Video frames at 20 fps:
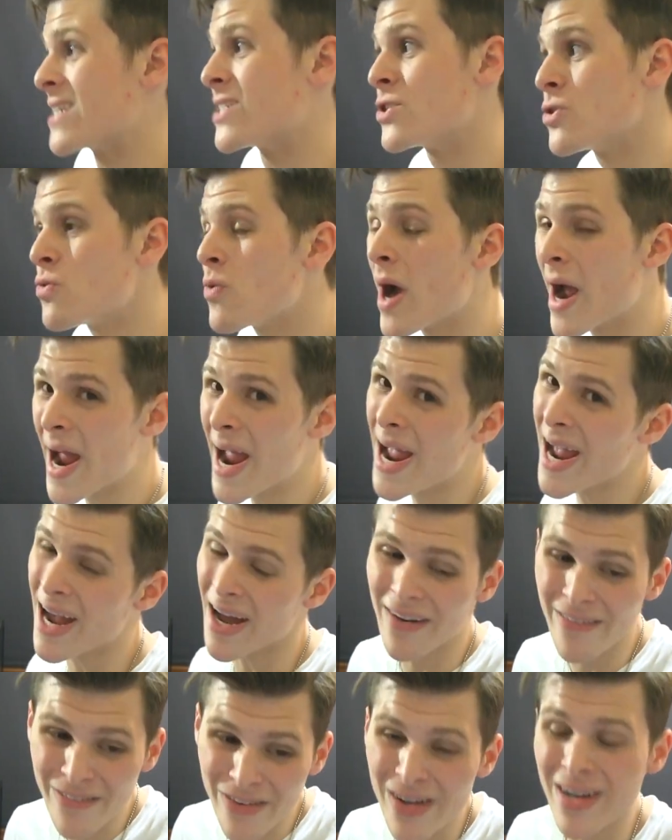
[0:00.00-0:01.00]
do
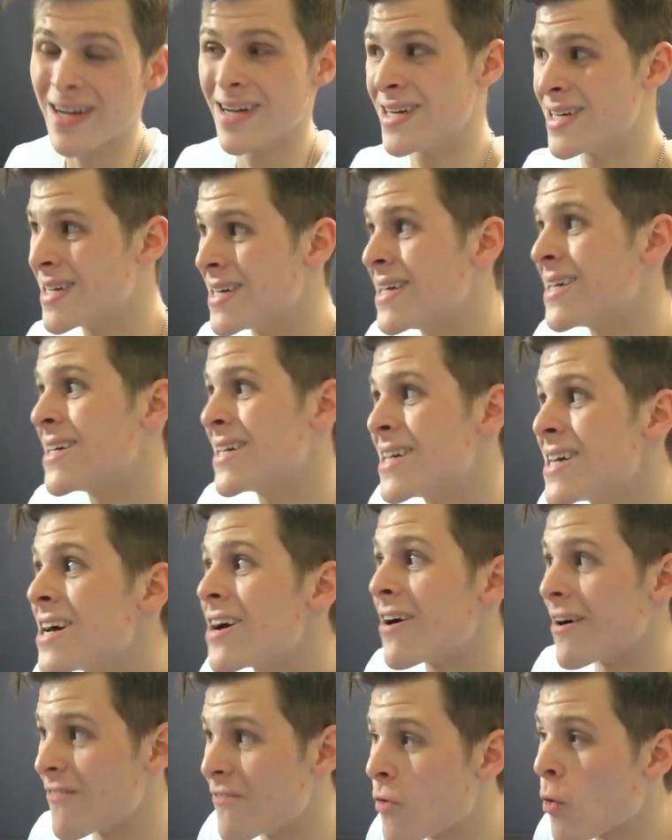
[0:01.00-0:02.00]
have
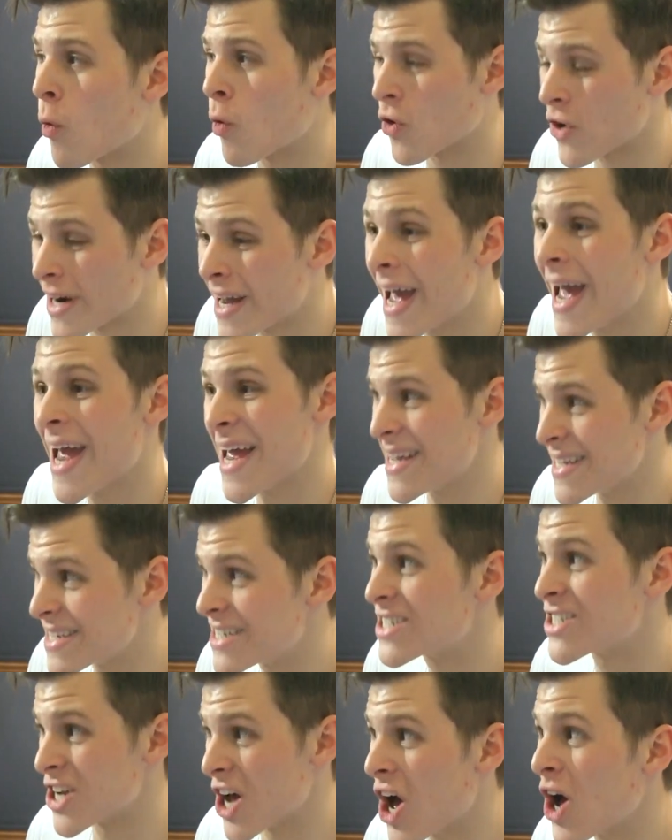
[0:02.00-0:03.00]
4K
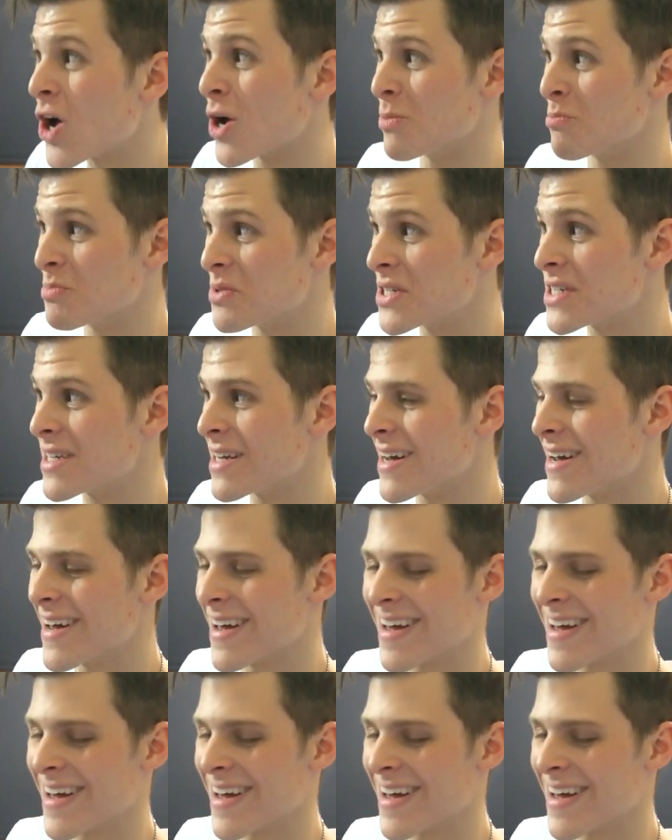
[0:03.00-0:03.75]
subs.